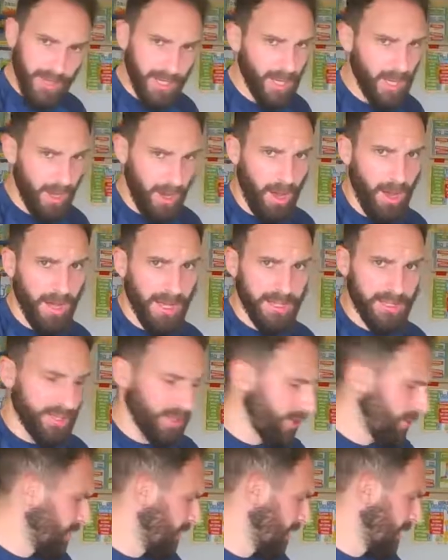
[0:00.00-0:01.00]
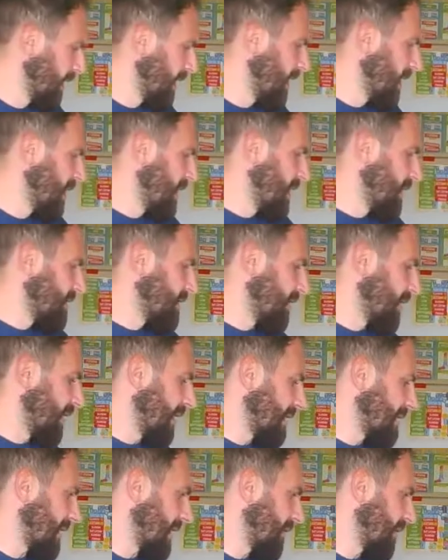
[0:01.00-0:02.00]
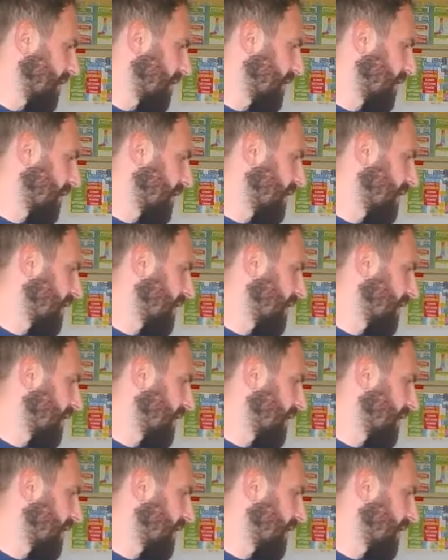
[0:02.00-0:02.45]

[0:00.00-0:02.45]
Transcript: go higher too. So let's have a look.